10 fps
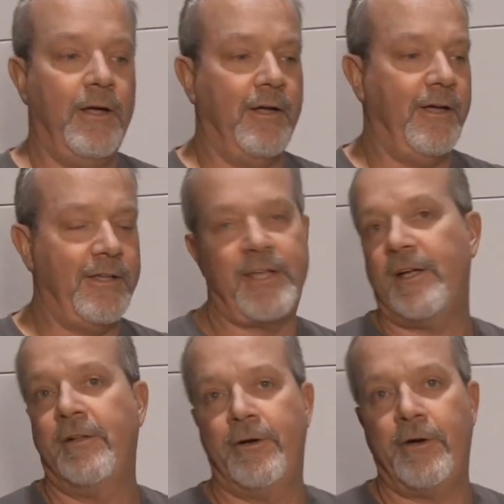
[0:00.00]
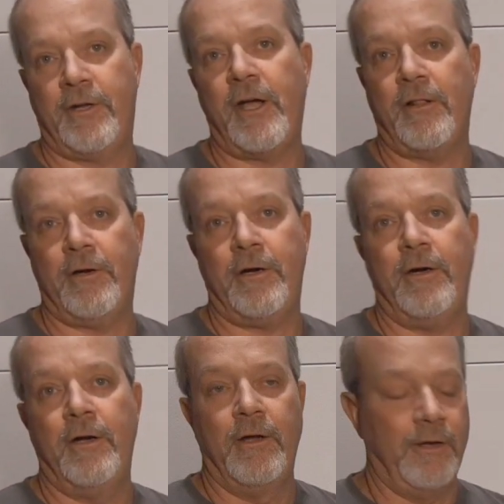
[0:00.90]
a clearer
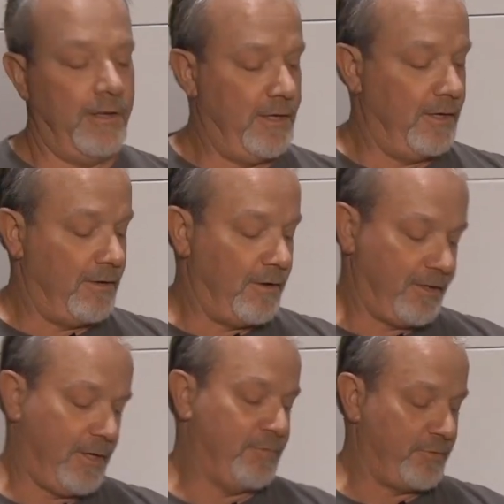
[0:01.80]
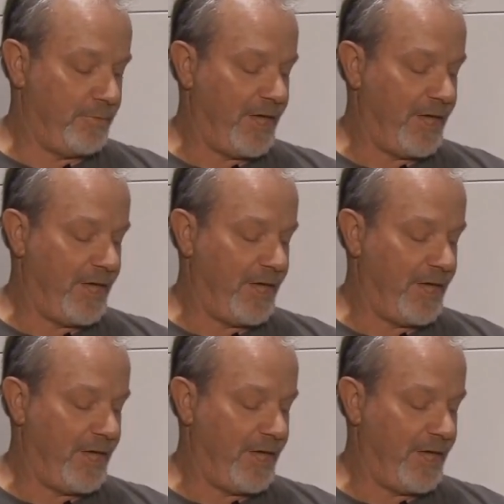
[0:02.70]
color, all comes from